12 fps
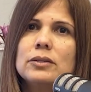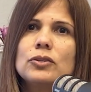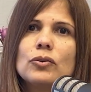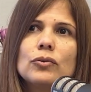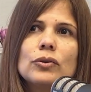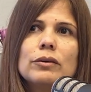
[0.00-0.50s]

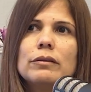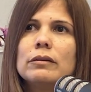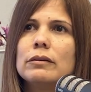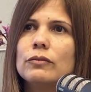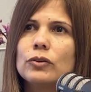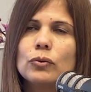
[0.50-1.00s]
So
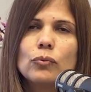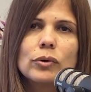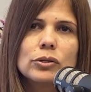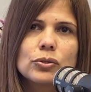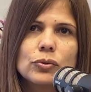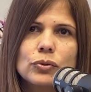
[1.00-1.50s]
if you
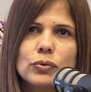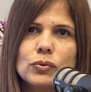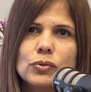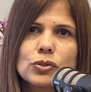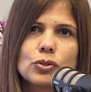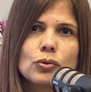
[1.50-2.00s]
were to
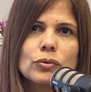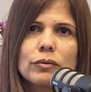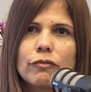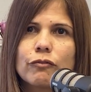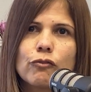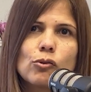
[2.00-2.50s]
use
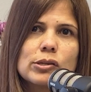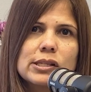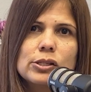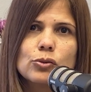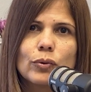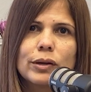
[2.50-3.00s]

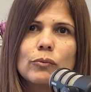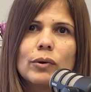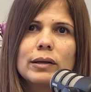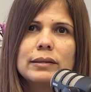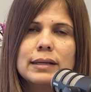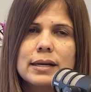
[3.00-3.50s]

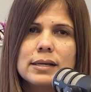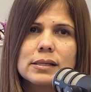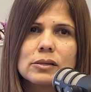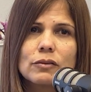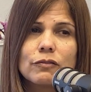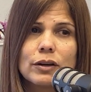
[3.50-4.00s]
21
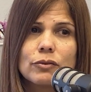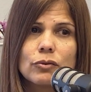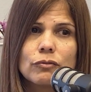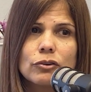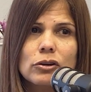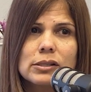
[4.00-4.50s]
days of
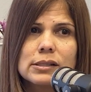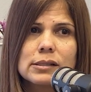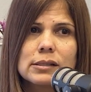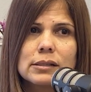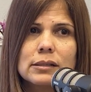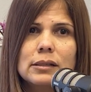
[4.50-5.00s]

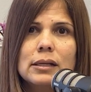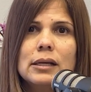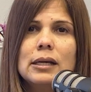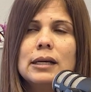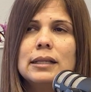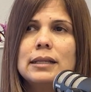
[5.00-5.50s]
enrofloxacin,
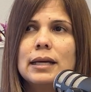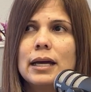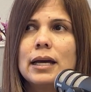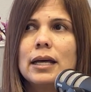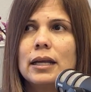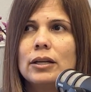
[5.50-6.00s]

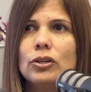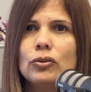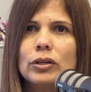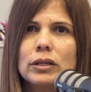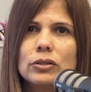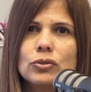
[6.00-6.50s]
then you
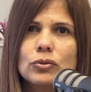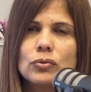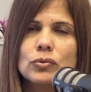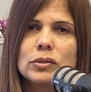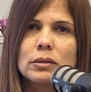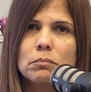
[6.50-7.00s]
needed to
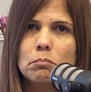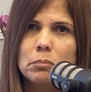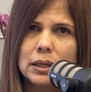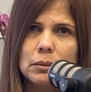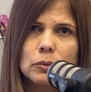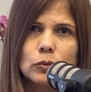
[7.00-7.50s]
use the
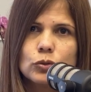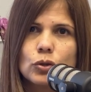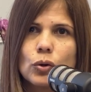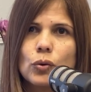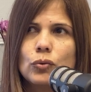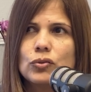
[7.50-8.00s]
minimal
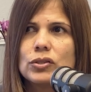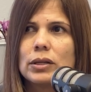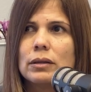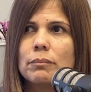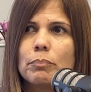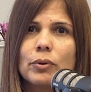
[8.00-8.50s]
dose
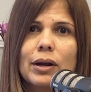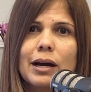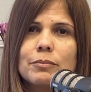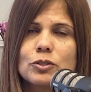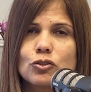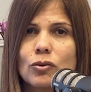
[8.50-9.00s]
and
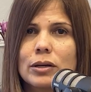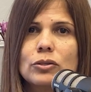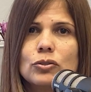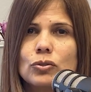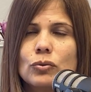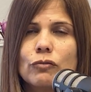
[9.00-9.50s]
perhaps try
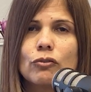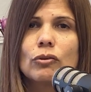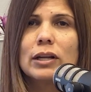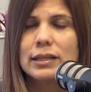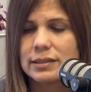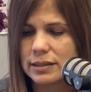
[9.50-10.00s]
to do for
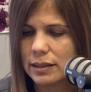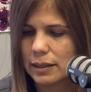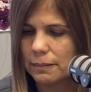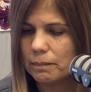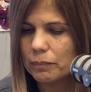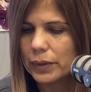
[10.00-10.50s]
less
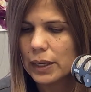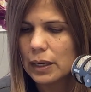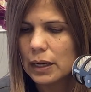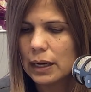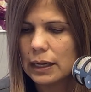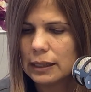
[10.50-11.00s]
time.
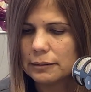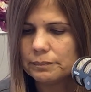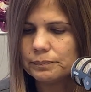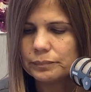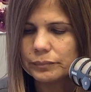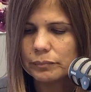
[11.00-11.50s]

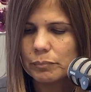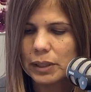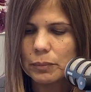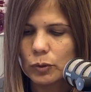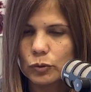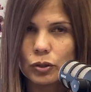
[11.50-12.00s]

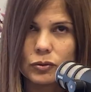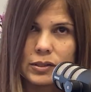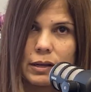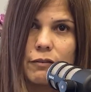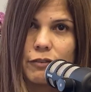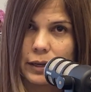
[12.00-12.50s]
Minimal dose
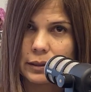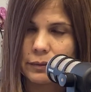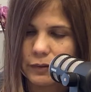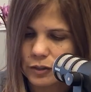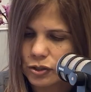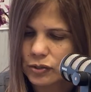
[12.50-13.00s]

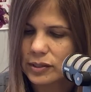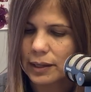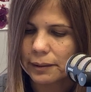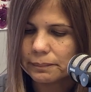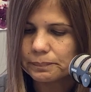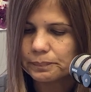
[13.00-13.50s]
effective, I should say.